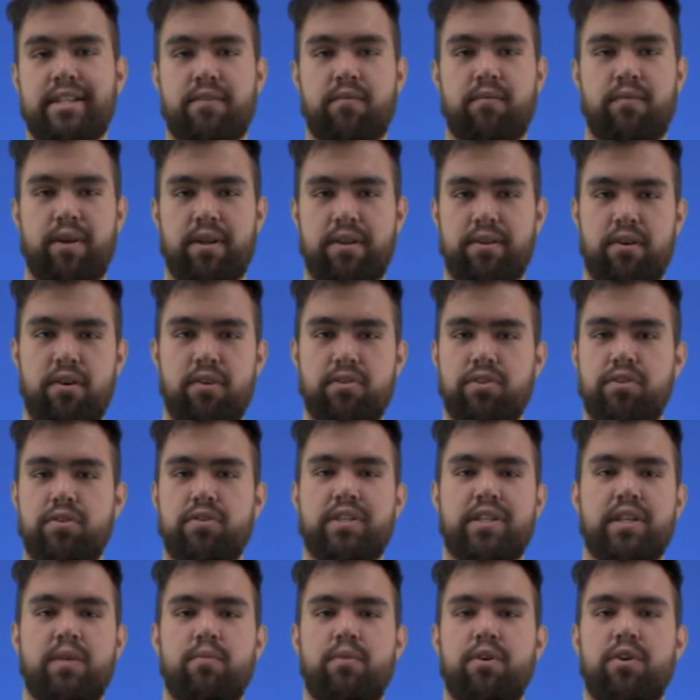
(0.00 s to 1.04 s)
that while also
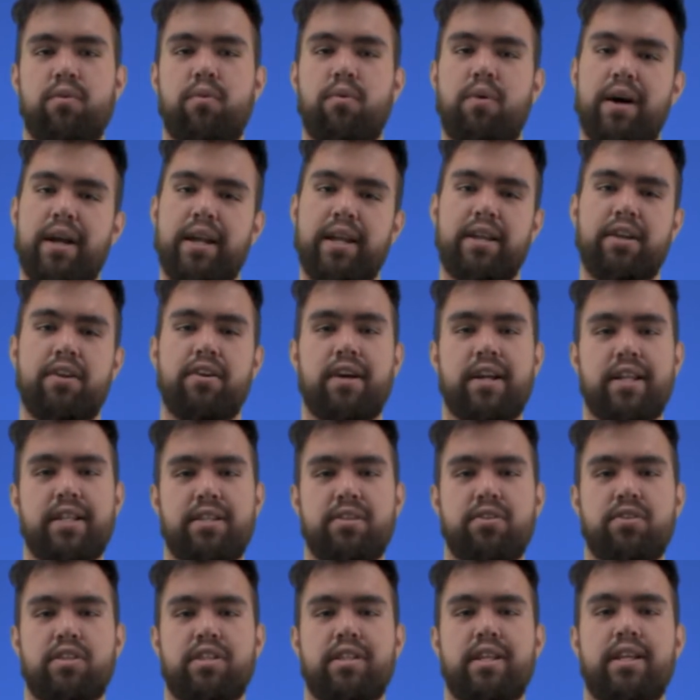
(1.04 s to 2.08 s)
somewhere quiet, your
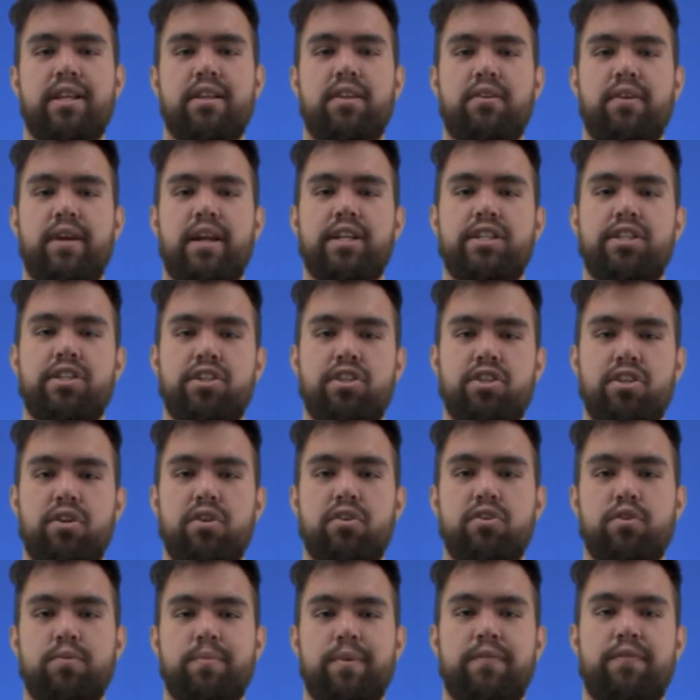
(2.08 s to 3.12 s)
ideal study location should
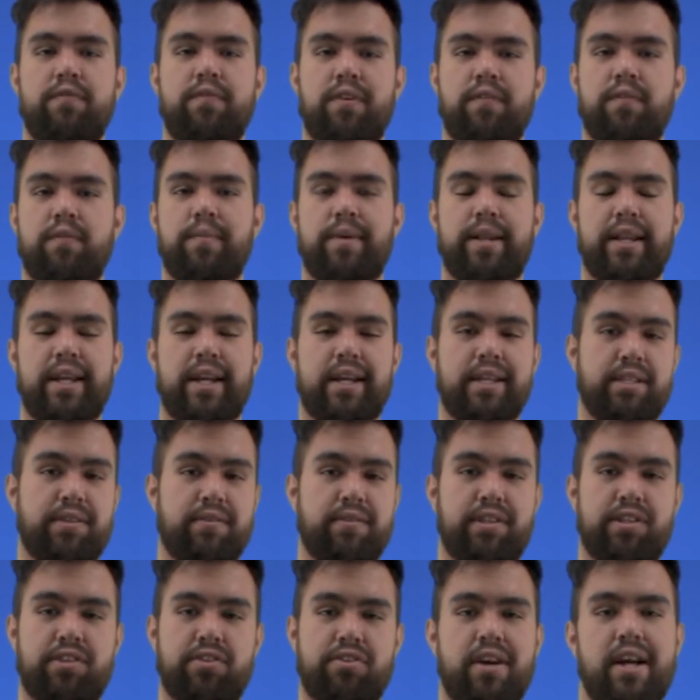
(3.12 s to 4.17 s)
also be free from any kinds of
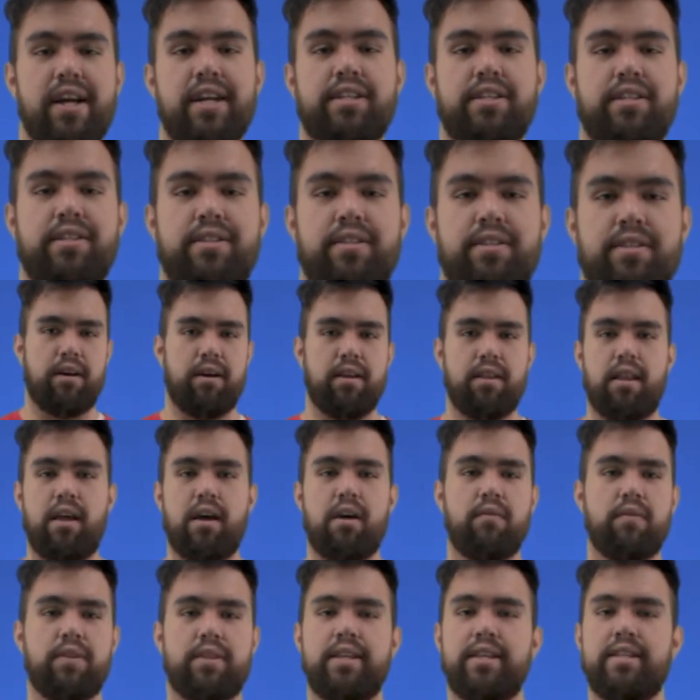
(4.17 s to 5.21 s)
distractions.
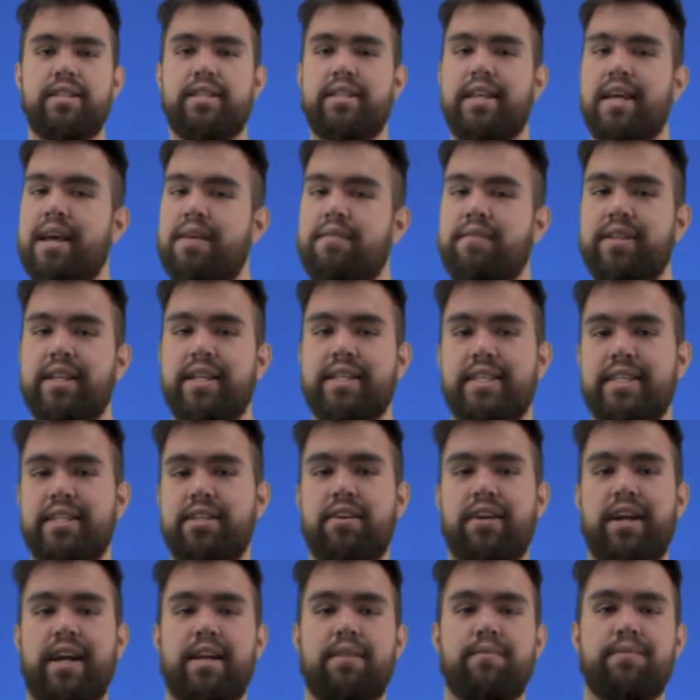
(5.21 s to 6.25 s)
Along with this, having
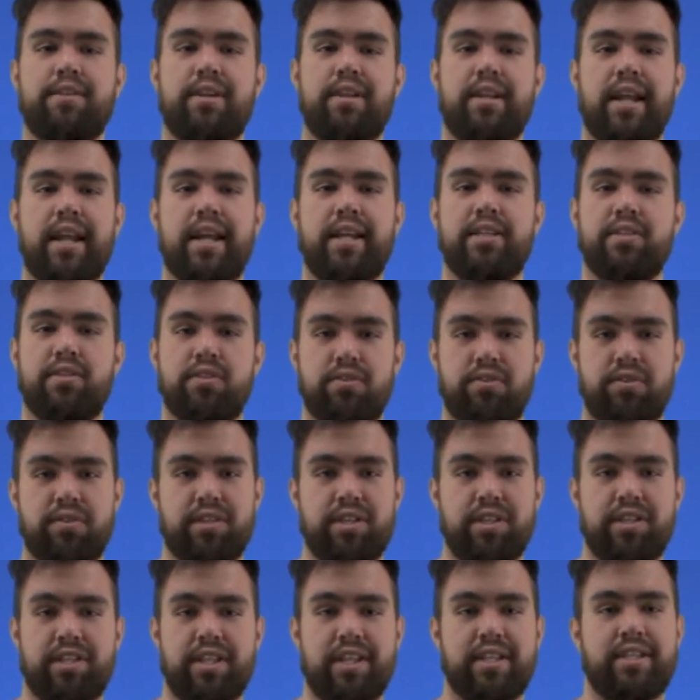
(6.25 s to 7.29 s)
necessary items on hand is also
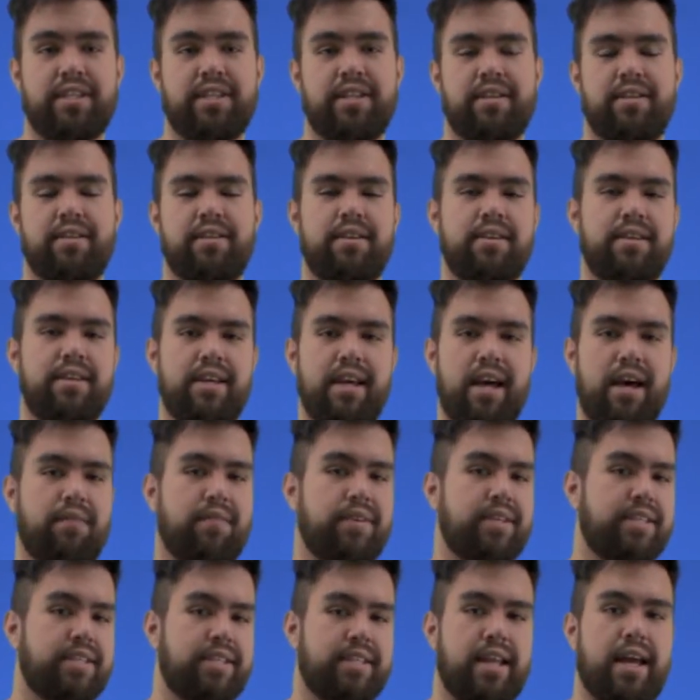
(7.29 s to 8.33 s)
suggested.
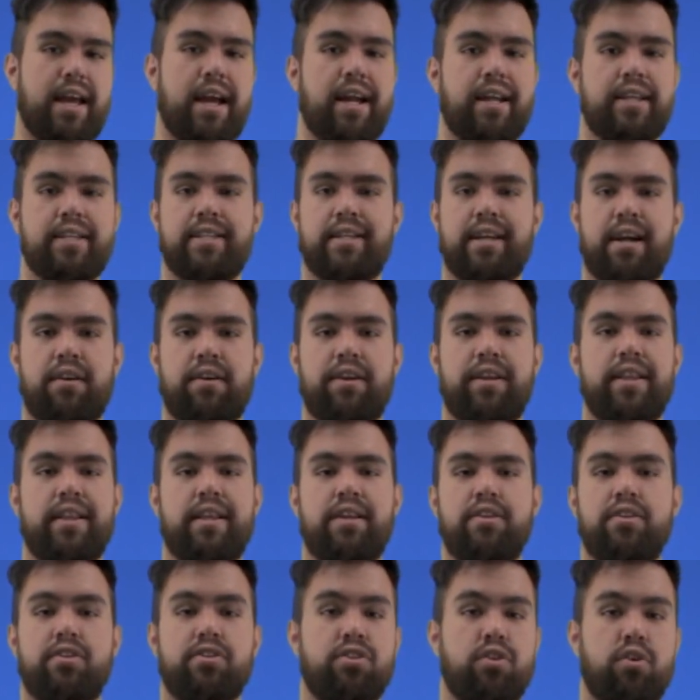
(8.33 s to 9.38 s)
Having snacks,
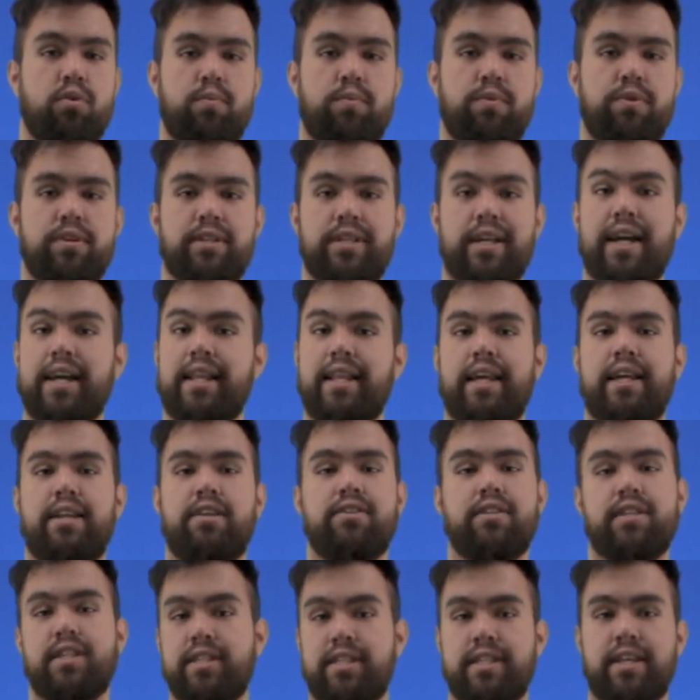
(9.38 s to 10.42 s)
calculators, notebooks,
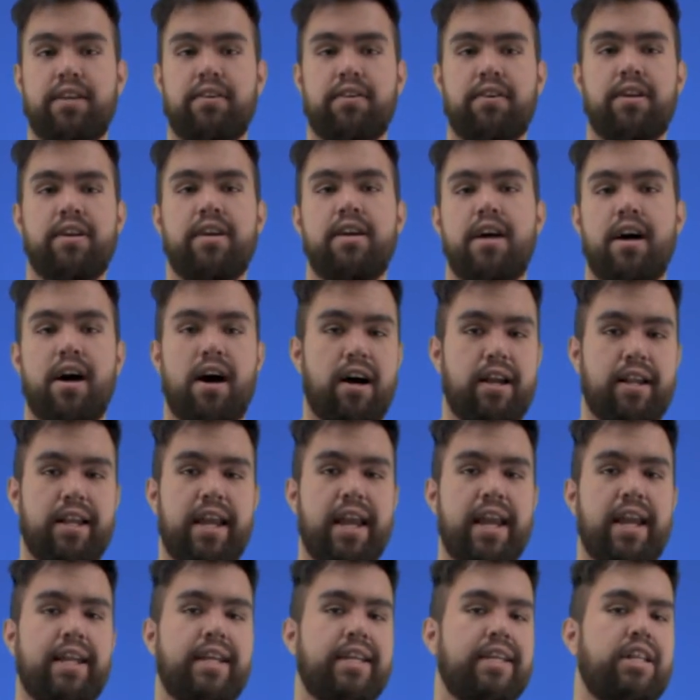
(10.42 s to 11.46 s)
highlighters, etc. on
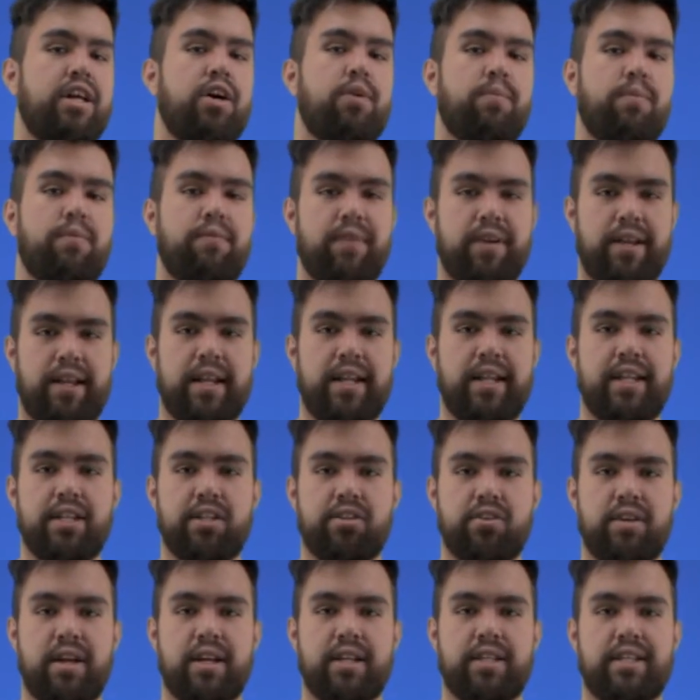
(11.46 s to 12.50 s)
hand can help prevent any
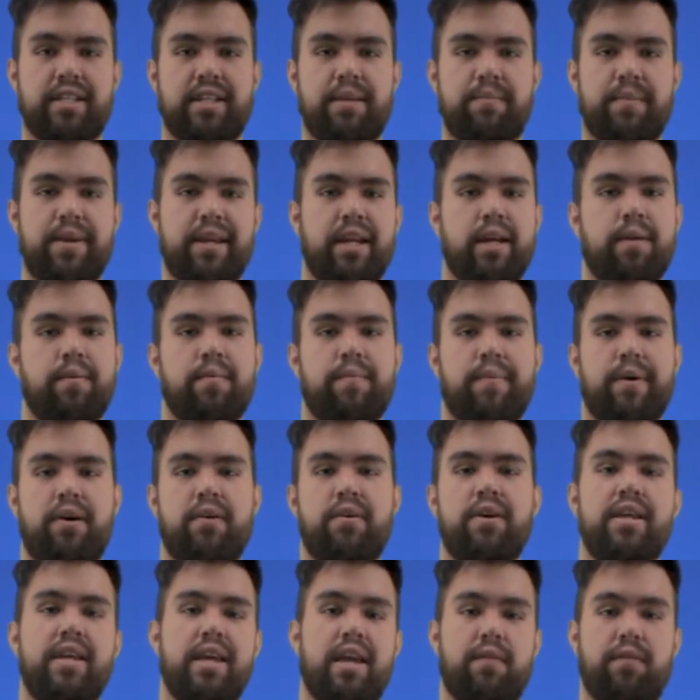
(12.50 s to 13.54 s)
distractions that may come
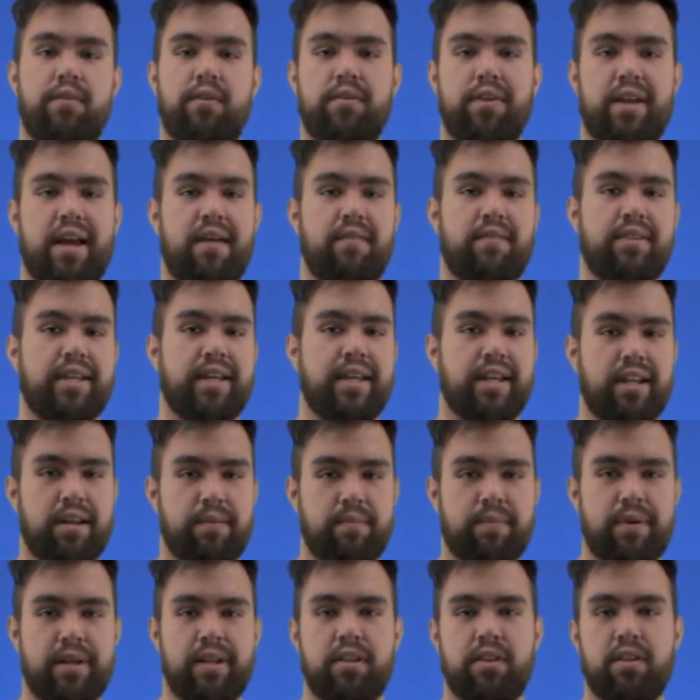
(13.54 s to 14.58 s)
about if you were to have to get
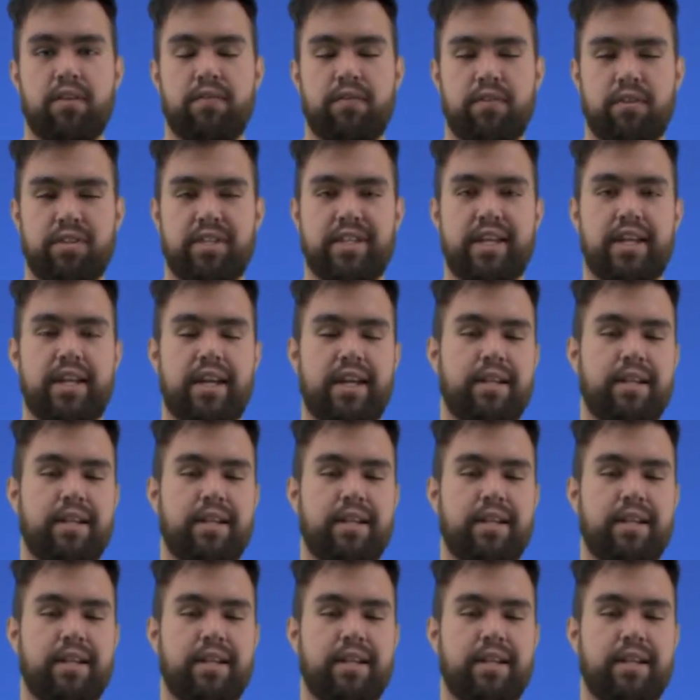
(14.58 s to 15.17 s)
up and look for the said